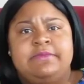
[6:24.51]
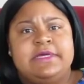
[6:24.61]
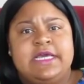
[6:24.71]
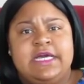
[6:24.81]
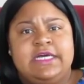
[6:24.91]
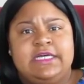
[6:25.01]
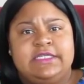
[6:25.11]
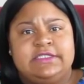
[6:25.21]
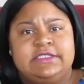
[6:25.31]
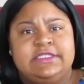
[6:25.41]

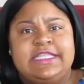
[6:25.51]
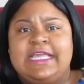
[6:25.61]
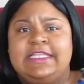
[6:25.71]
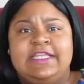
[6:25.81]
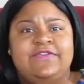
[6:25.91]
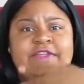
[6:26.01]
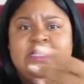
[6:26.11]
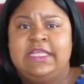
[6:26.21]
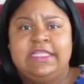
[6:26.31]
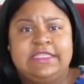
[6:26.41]
because they
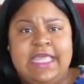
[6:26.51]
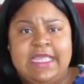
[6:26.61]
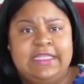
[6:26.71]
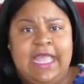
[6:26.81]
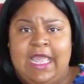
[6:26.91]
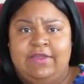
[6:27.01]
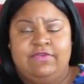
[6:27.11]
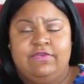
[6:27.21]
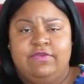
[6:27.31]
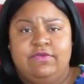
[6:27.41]
living their
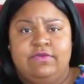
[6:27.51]
life.